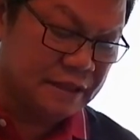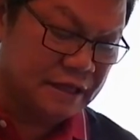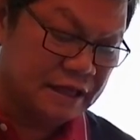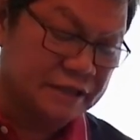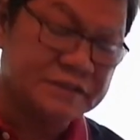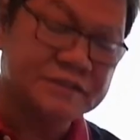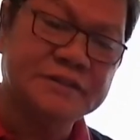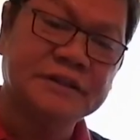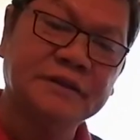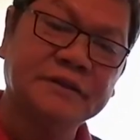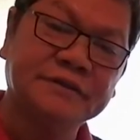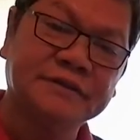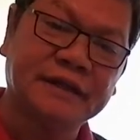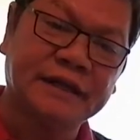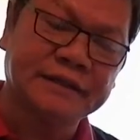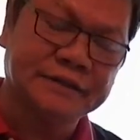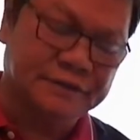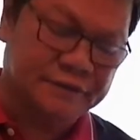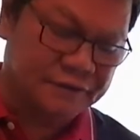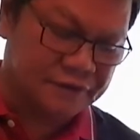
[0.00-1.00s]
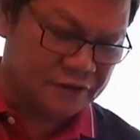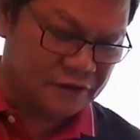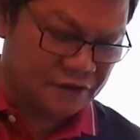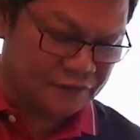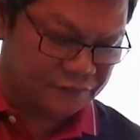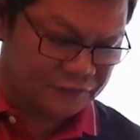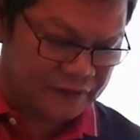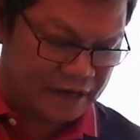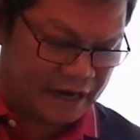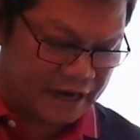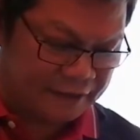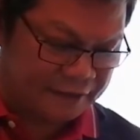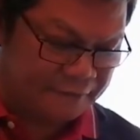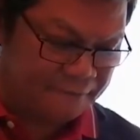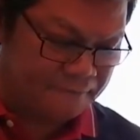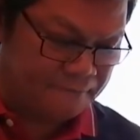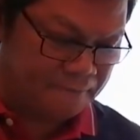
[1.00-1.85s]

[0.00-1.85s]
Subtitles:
a children of God.